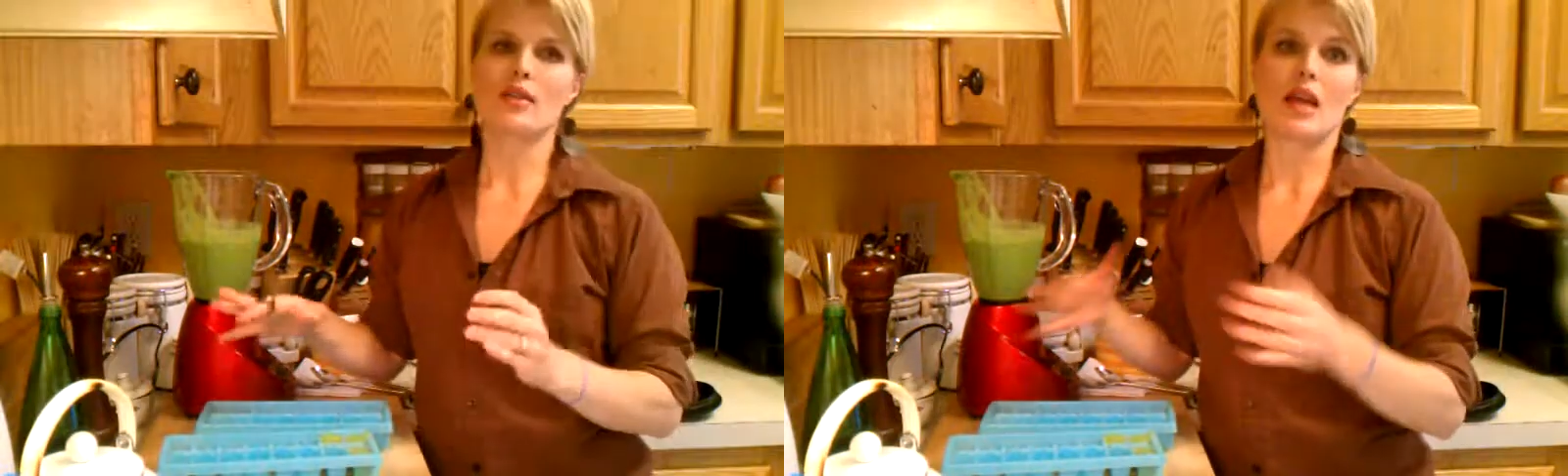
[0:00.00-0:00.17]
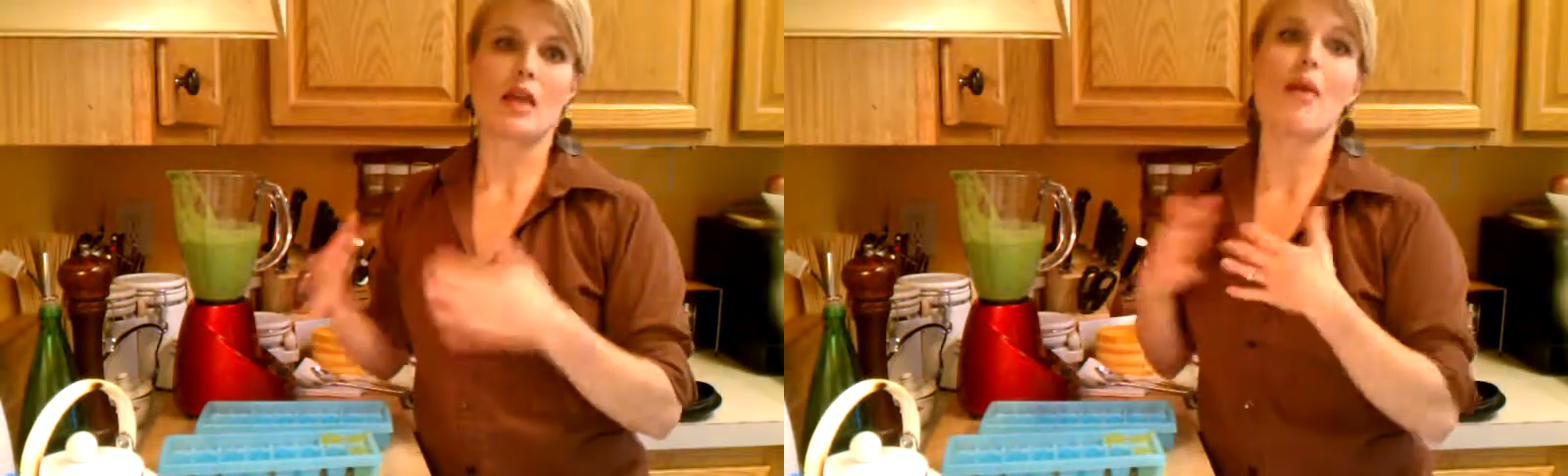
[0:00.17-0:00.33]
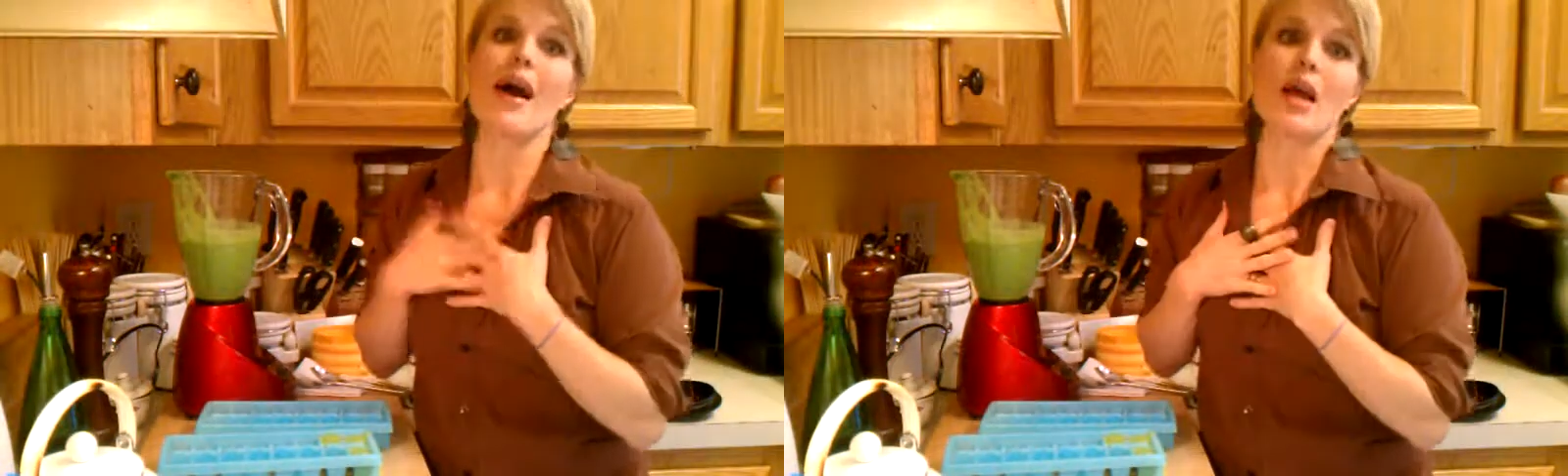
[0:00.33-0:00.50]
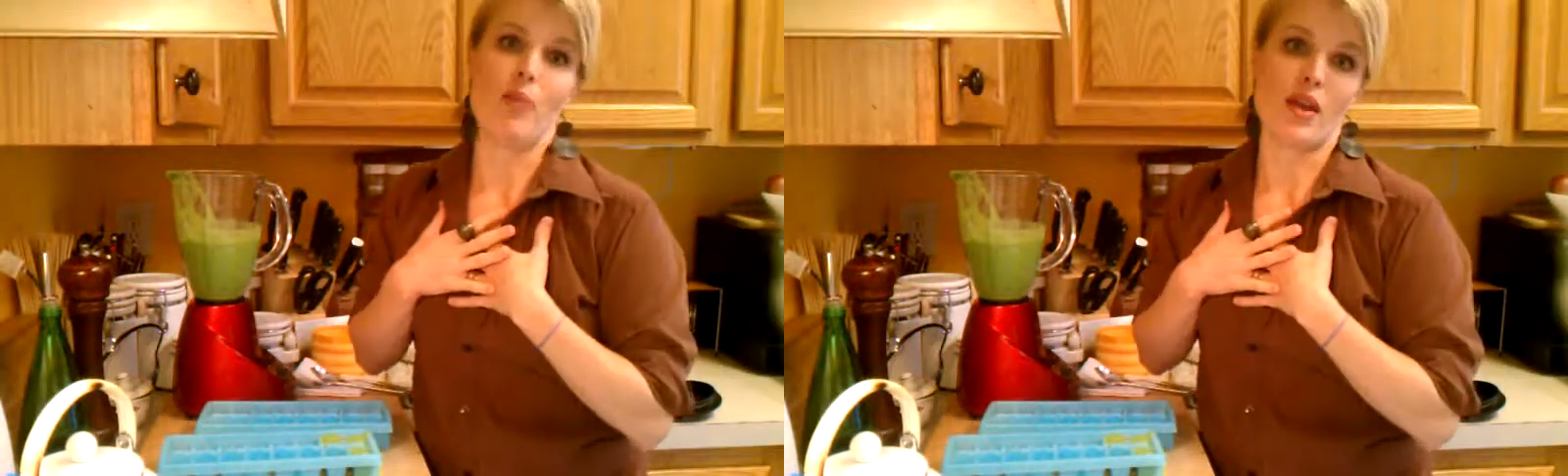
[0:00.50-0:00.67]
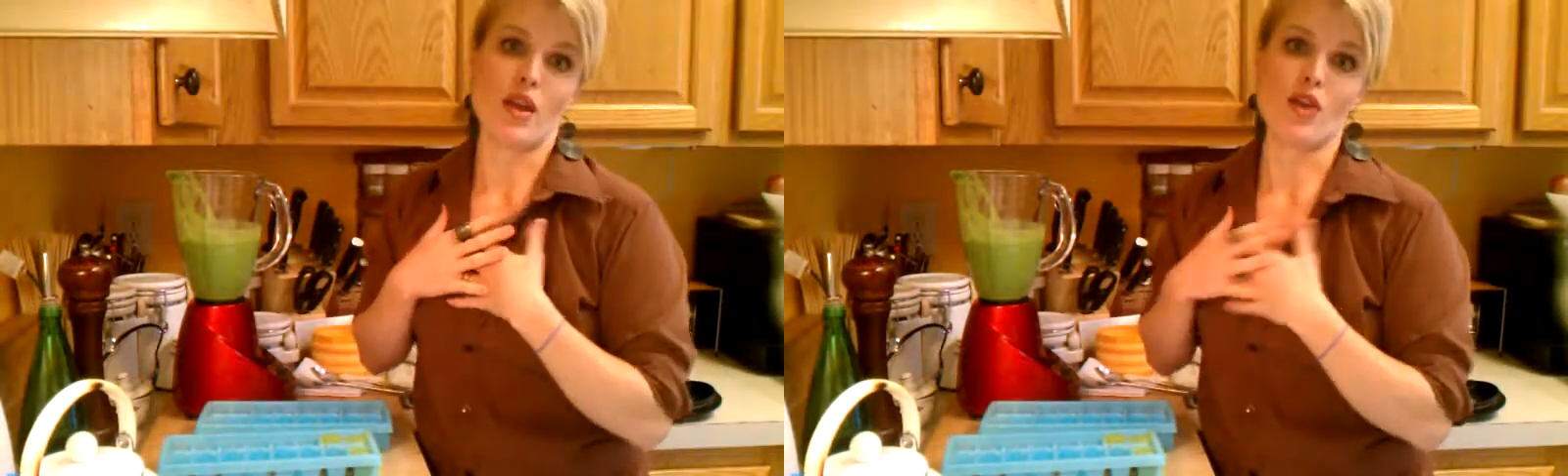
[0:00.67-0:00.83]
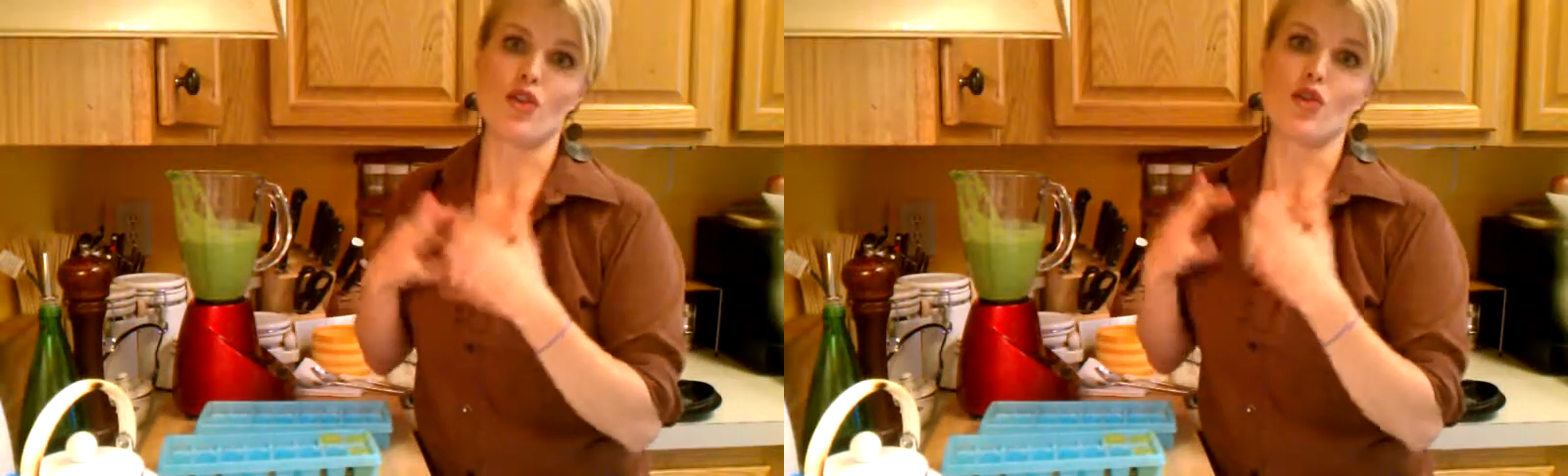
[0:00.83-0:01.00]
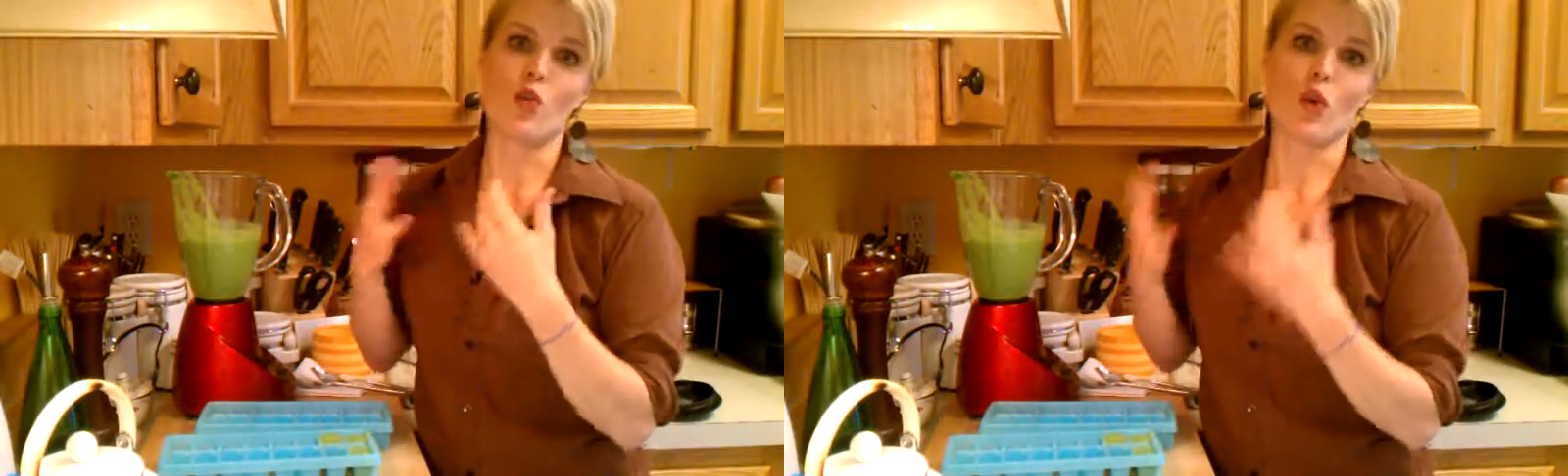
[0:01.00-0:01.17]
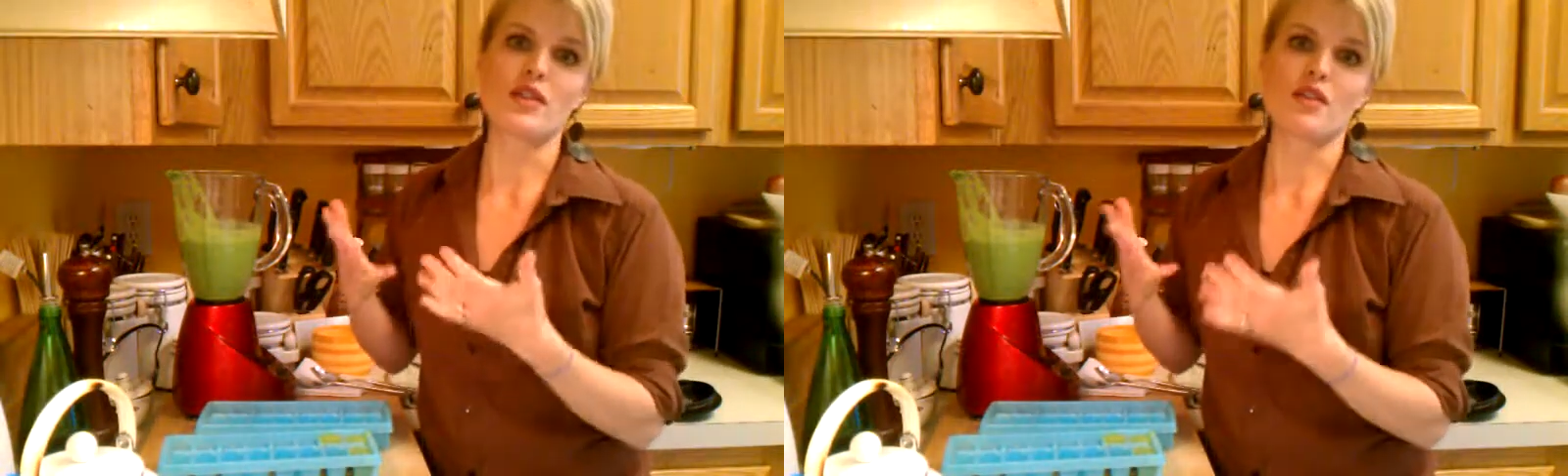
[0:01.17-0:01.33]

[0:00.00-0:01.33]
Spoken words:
in my opinion, you'd want